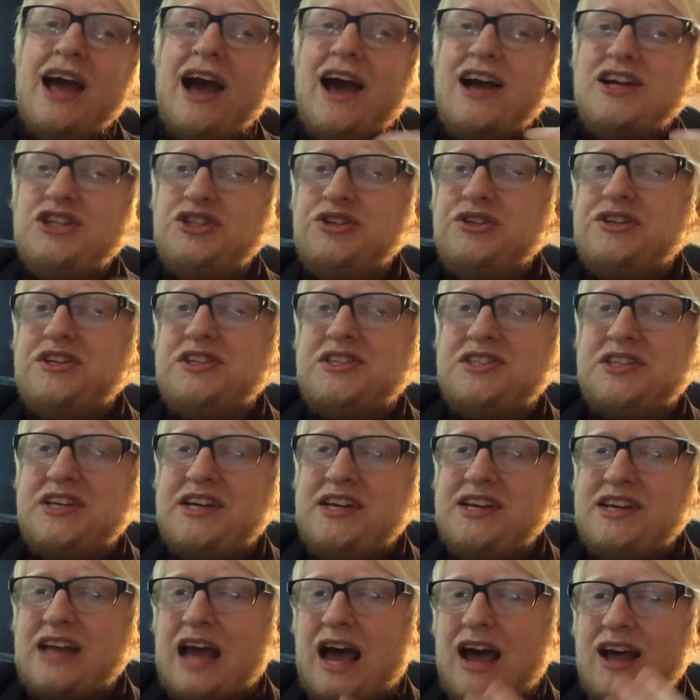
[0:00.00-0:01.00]
As you can
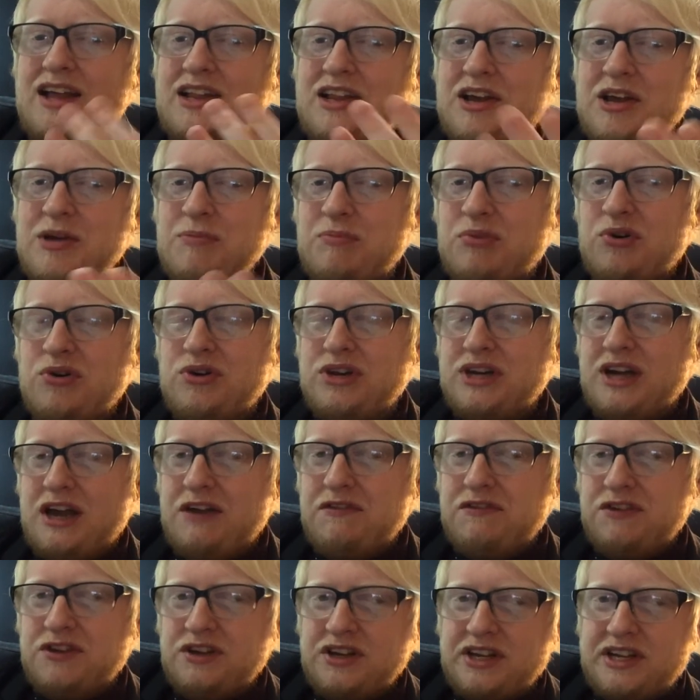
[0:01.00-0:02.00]
see, I like putting
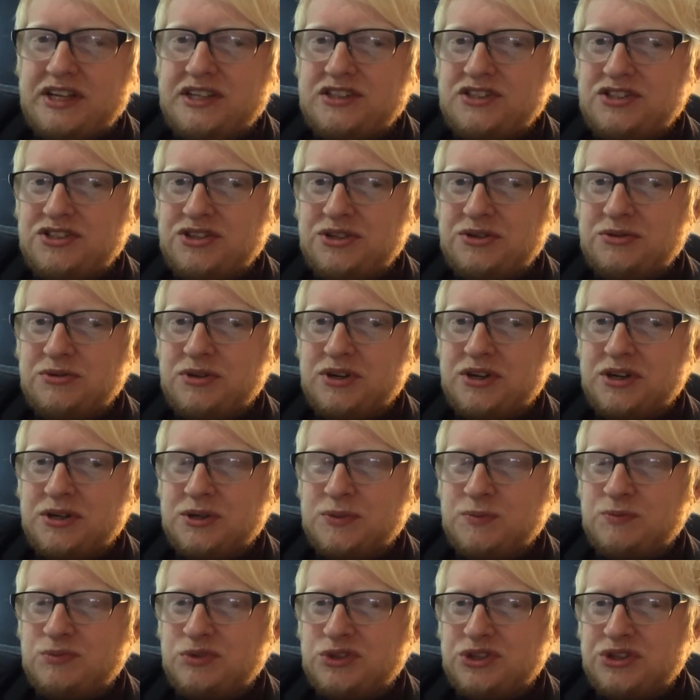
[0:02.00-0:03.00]
effort into uh,
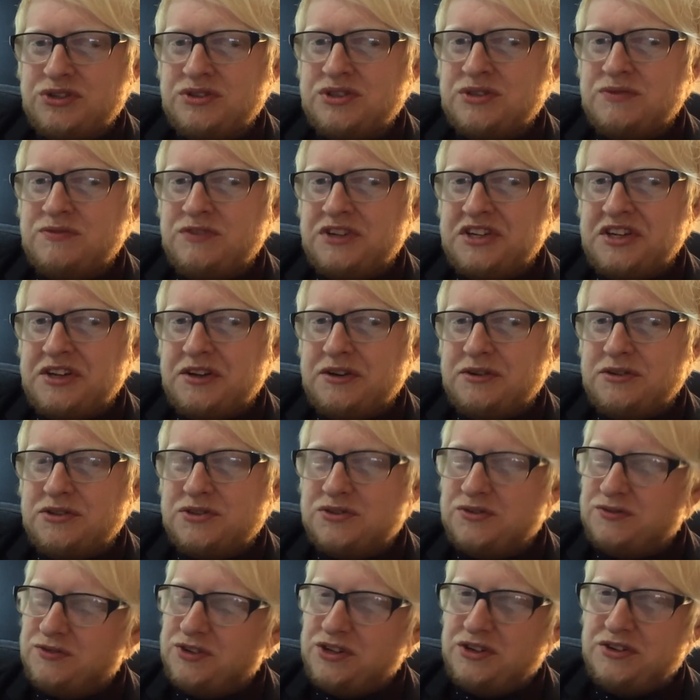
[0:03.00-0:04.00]
producing
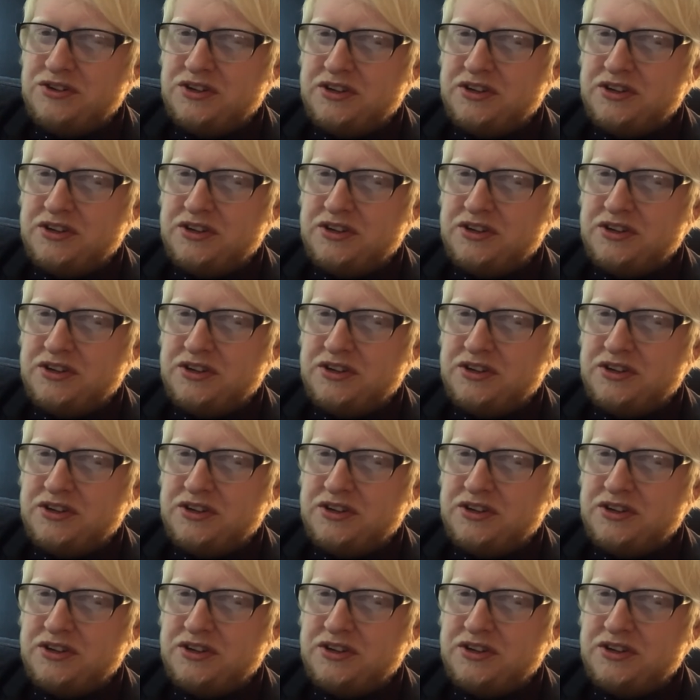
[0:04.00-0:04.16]
videos for you